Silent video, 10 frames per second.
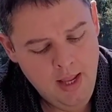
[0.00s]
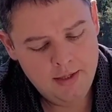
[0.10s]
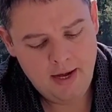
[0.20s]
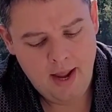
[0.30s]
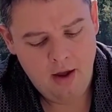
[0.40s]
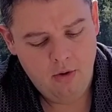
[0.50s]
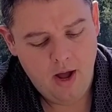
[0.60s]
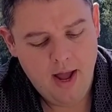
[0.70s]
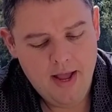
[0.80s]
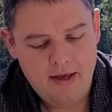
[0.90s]
Now,
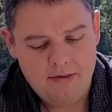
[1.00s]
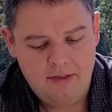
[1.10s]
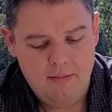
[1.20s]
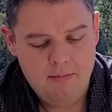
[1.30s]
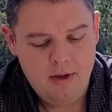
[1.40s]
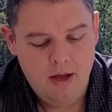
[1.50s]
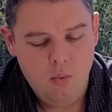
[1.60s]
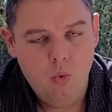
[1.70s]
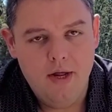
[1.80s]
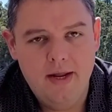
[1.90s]
I asked them
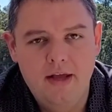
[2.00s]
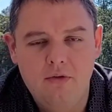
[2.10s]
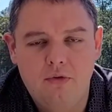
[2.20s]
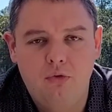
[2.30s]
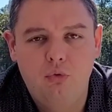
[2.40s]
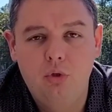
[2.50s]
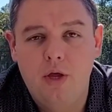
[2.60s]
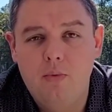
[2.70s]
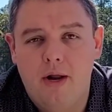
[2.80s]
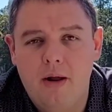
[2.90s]
what else do
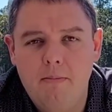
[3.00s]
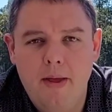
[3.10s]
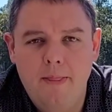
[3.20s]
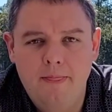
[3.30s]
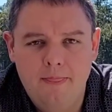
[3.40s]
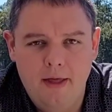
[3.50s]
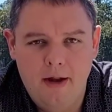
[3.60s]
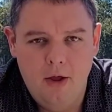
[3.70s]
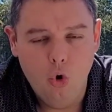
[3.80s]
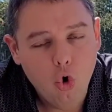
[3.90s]
they recommend
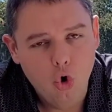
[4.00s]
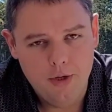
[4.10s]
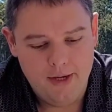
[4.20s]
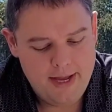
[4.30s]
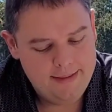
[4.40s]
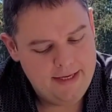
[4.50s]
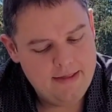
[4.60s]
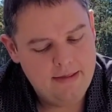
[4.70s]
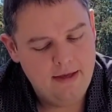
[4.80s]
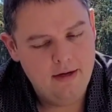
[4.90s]
that I order, and they
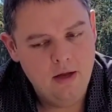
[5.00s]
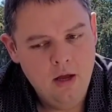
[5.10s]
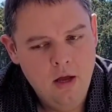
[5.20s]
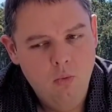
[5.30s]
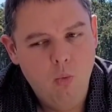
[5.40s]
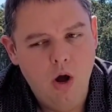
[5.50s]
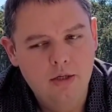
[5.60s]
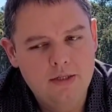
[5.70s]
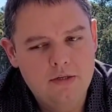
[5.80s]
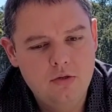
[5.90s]
said,
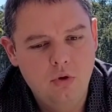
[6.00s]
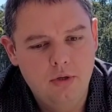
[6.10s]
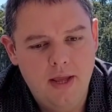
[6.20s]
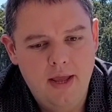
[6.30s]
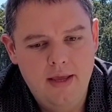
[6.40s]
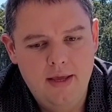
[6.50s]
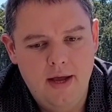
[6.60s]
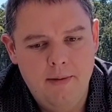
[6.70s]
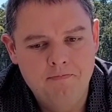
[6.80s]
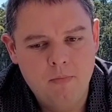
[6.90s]
while it's not
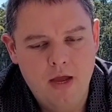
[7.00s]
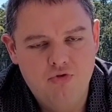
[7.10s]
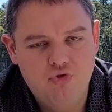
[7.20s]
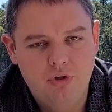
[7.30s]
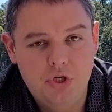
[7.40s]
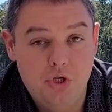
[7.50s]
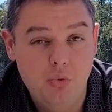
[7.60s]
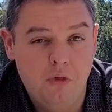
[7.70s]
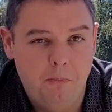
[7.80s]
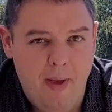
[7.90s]
a
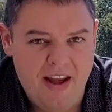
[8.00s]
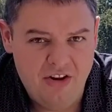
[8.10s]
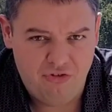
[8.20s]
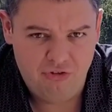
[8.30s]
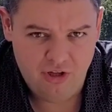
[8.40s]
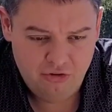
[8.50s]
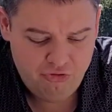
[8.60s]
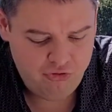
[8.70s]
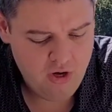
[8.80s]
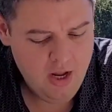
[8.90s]
traditional Spanish
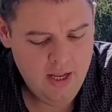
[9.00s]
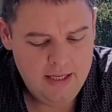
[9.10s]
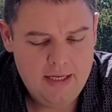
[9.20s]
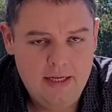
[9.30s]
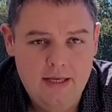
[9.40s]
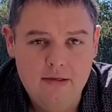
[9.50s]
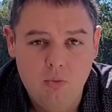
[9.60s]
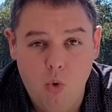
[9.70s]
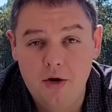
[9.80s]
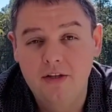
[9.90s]
dish, it
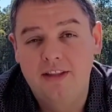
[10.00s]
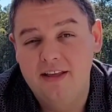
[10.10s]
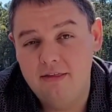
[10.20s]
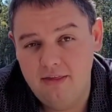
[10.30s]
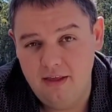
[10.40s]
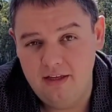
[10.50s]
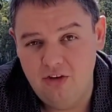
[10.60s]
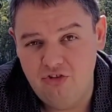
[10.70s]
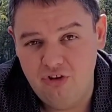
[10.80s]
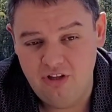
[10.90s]
is one of their
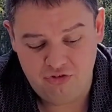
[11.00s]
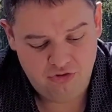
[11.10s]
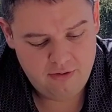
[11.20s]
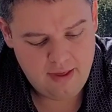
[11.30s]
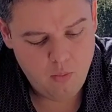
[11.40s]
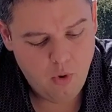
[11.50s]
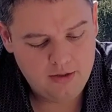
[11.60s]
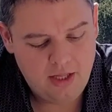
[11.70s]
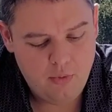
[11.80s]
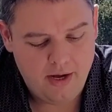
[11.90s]
signature dishes, and
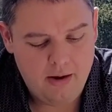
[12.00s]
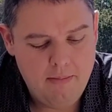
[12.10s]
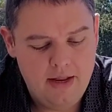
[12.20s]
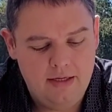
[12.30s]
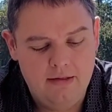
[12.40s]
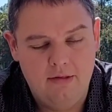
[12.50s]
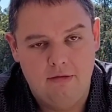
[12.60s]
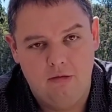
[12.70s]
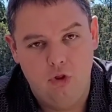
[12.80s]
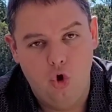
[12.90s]
what they recommend is the
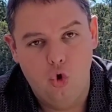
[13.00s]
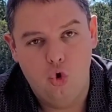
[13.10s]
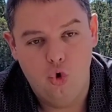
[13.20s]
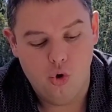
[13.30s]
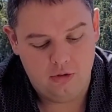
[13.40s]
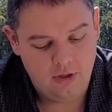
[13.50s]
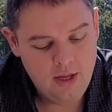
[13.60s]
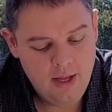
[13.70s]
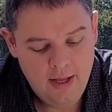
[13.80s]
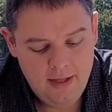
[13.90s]
slow-cooked
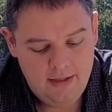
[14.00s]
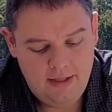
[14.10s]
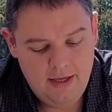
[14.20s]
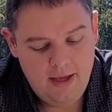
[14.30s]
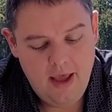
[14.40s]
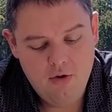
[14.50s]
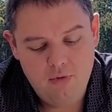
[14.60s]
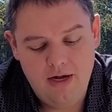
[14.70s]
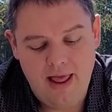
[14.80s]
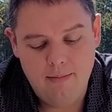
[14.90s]
King
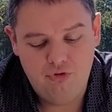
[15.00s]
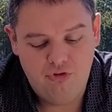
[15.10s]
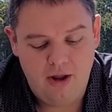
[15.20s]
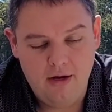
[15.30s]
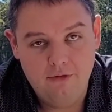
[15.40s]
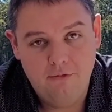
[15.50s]
Henry lamb shank,